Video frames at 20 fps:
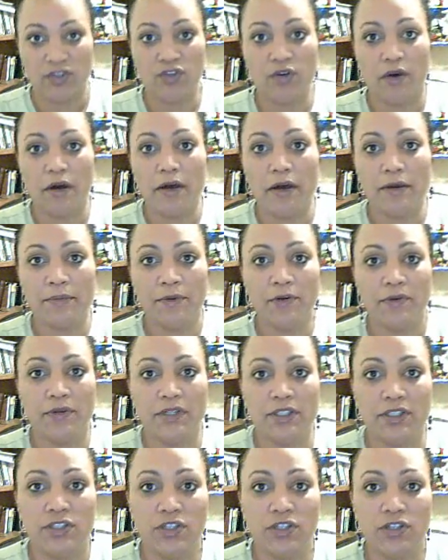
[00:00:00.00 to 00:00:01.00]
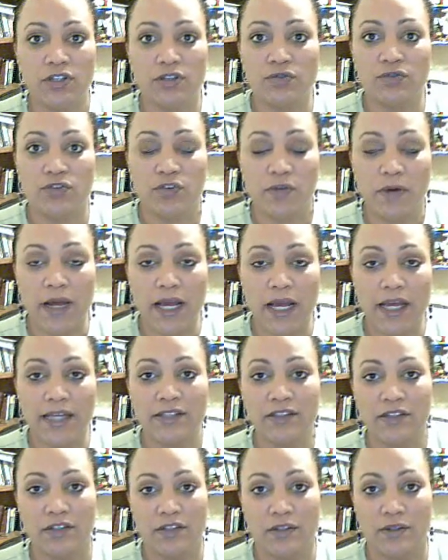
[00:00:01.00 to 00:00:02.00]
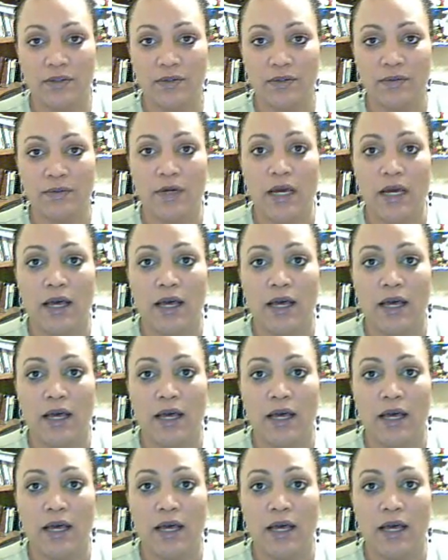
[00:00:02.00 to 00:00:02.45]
So I'm going to try to